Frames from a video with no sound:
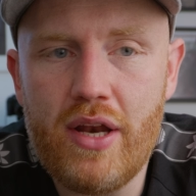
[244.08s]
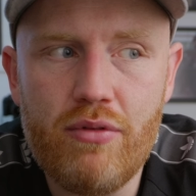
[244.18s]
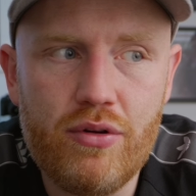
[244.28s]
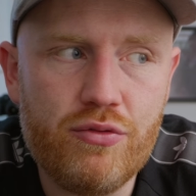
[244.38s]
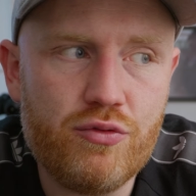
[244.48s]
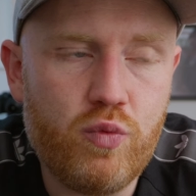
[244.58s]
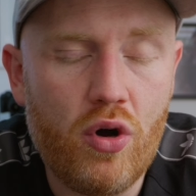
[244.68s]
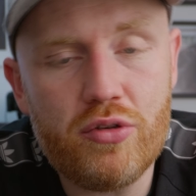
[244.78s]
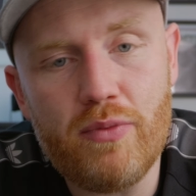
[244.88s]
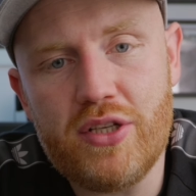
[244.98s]
anyone who's
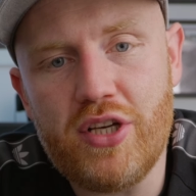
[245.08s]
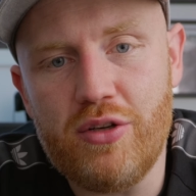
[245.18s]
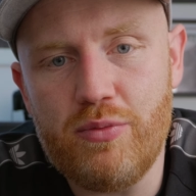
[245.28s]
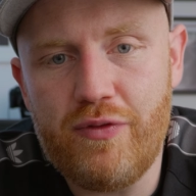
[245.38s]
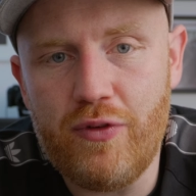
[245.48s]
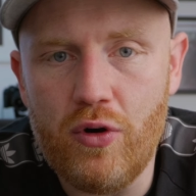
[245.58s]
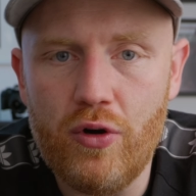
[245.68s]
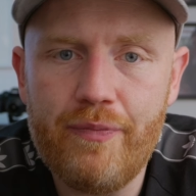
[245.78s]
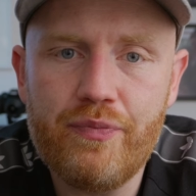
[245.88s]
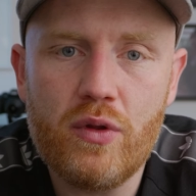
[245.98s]
watched my channel
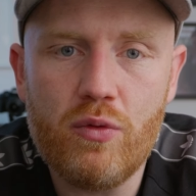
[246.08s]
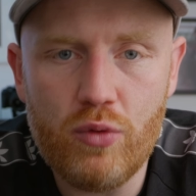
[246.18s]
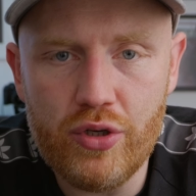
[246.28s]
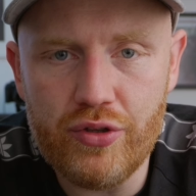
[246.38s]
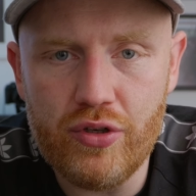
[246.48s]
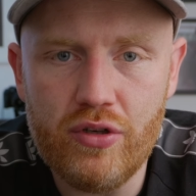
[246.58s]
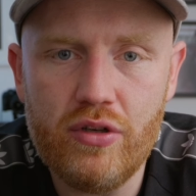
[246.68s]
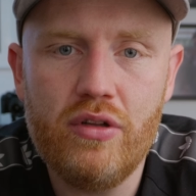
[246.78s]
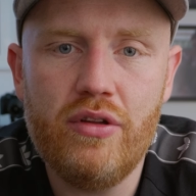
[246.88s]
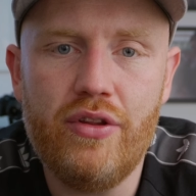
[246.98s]
before will
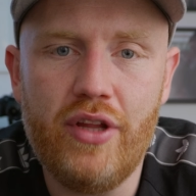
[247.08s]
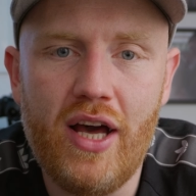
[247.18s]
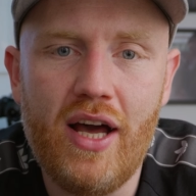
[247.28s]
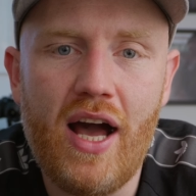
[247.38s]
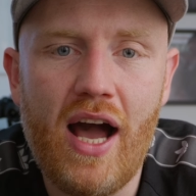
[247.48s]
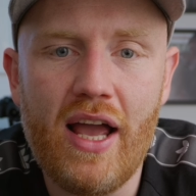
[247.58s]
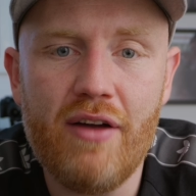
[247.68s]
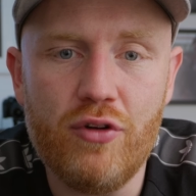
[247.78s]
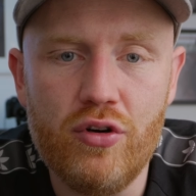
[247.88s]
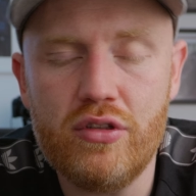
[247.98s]
know that I
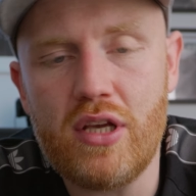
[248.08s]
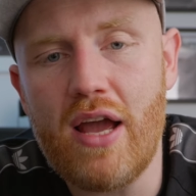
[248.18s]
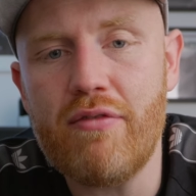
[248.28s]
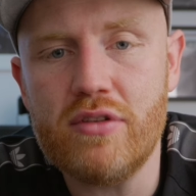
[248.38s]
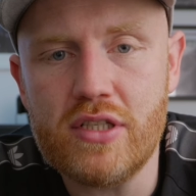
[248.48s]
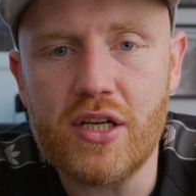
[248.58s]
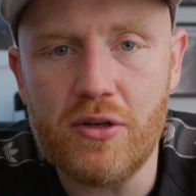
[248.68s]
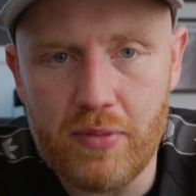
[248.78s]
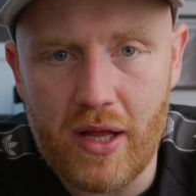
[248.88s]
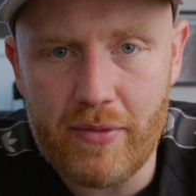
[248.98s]
have owned every
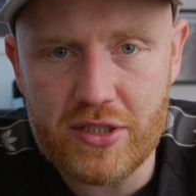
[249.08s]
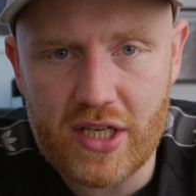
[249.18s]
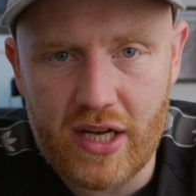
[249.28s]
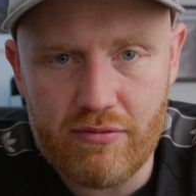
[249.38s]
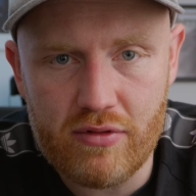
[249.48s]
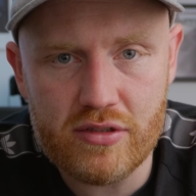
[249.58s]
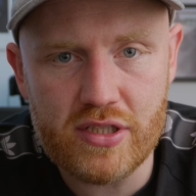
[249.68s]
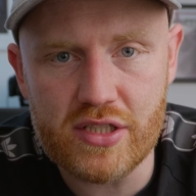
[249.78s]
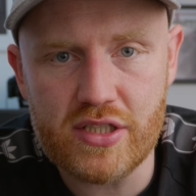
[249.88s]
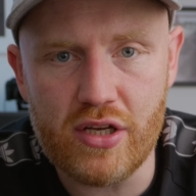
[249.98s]
single Blackmagic camera
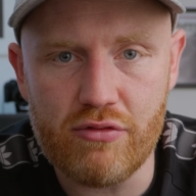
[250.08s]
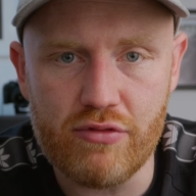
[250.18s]
since the